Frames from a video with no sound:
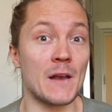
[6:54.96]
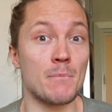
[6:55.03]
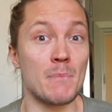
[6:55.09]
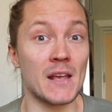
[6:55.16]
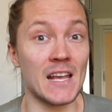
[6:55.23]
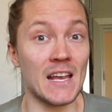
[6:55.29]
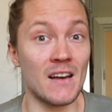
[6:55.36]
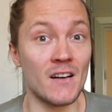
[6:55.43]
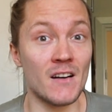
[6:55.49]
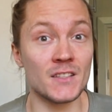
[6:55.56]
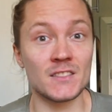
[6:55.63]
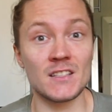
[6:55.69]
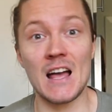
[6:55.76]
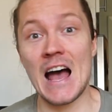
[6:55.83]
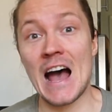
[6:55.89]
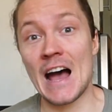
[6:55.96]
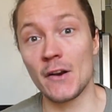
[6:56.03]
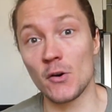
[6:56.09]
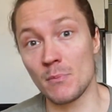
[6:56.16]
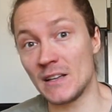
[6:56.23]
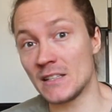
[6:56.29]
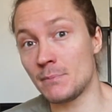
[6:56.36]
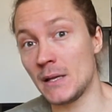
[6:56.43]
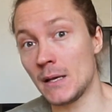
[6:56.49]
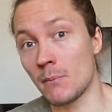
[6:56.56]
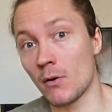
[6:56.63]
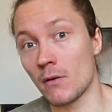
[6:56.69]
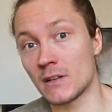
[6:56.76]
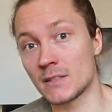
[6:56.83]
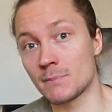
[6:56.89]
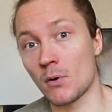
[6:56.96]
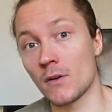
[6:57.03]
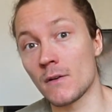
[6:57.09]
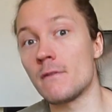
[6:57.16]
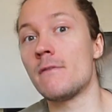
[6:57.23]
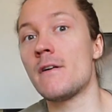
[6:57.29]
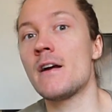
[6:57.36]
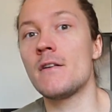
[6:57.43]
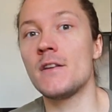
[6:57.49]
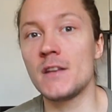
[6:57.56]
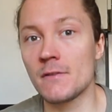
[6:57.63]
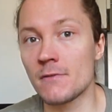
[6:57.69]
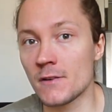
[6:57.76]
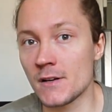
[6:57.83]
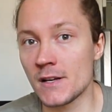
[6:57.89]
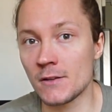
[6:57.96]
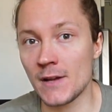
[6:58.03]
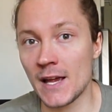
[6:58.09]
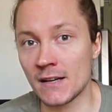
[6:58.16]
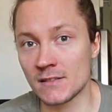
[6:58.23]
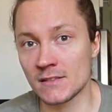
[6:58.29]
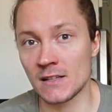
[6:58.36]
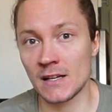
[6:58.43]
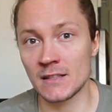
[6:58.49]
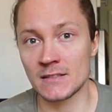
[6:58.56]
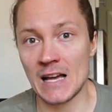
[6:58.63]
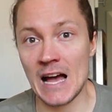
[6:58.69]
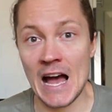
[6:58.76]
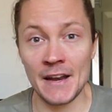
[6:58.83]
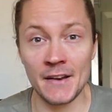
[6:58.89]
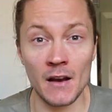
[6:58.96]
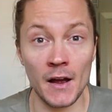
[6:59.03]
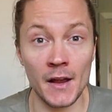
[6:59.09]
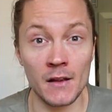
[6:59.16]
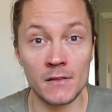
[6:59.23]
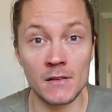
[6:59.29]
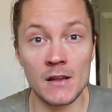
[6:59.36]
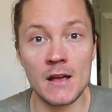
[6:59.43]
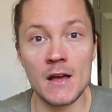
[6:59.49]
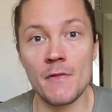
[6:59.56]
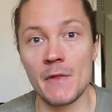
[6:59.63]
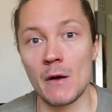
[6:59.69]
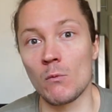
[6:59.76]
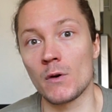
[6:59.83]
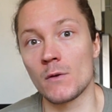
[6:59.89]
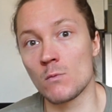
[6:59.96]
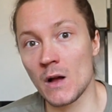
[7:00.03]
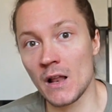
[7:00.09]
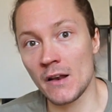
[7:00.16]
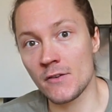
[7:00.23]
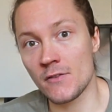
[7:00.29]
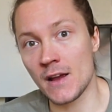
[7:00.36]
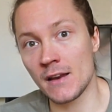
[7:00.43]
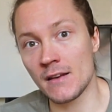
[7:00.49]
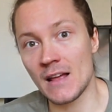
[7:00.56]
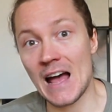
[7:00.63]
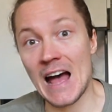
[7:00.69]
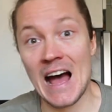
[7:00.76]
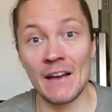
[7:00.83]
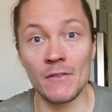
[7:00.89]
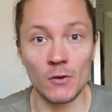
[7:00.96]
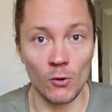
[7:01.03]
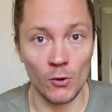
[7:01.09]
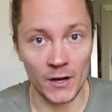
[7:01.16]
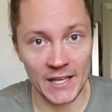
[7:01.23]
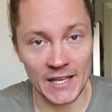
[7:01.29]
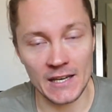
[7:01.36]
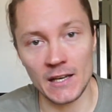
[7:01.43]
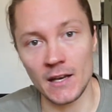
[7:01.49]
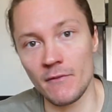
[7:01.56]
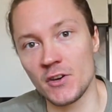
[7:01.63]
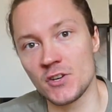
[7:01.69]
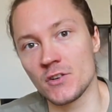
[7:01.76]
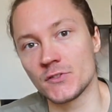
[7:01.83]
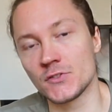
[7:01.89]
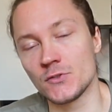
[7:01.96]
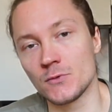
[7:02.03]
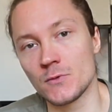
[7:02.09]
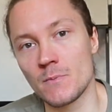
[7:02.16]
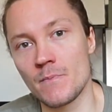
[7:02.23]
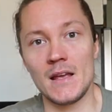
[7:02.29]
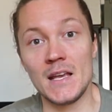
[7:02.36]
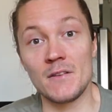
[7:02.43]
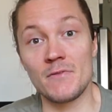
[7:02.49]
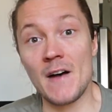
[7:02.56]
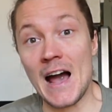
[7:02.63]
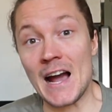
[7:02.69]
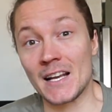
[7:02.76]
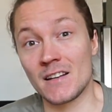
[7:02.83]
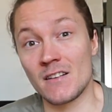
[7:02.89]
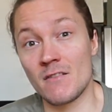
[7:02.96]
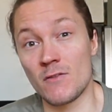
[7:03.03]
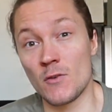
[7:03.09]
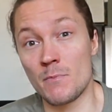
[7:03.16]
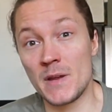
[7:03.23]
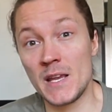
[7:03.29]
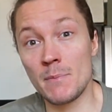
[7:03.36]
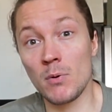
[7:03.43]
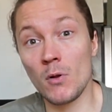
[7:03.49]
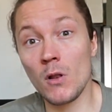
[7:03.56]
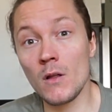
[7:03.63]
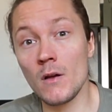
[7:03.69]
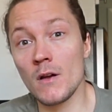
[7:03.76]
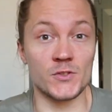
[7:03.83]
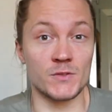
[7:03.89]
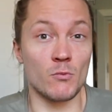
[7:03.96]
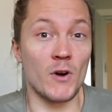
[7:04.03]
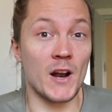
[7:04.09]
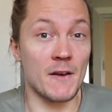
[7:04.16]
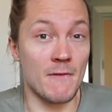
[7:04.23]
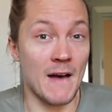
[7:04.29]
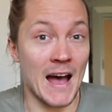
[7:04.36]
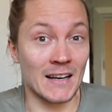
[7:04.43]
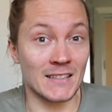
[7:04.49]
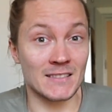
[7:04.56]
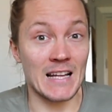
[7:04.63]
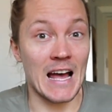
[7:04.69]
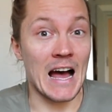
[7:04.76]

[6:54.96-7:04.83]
that beginners and obese people respond very differently to exercise and diet than what well-trained and or lean individuals do. In fact, for people who's more advanced